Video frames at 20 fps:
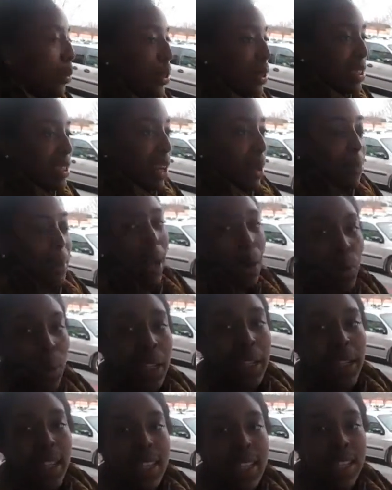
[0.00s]
we stopped at
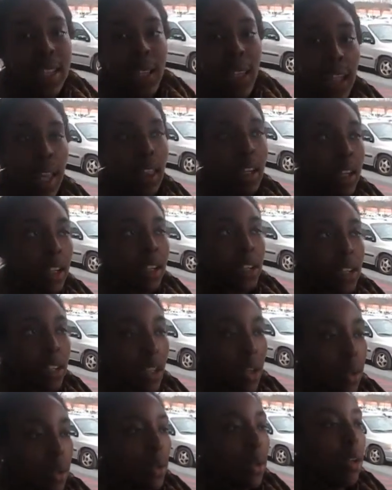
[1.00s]
Wendy's and ate lunch
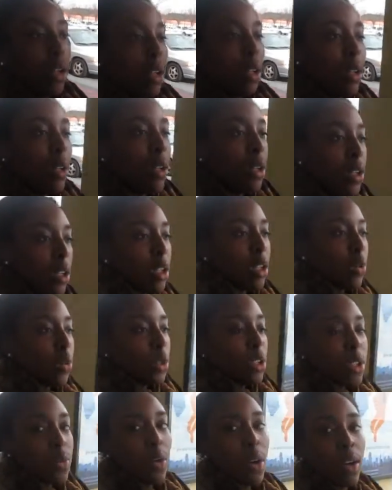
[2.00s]
so
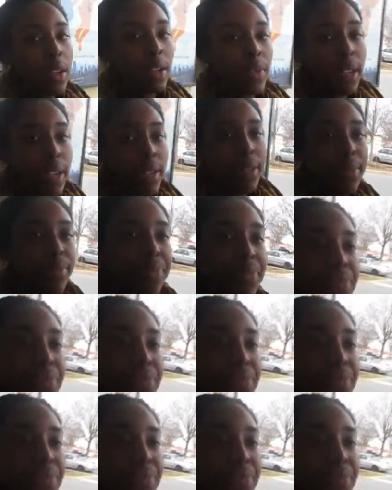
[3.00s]
we're just walking around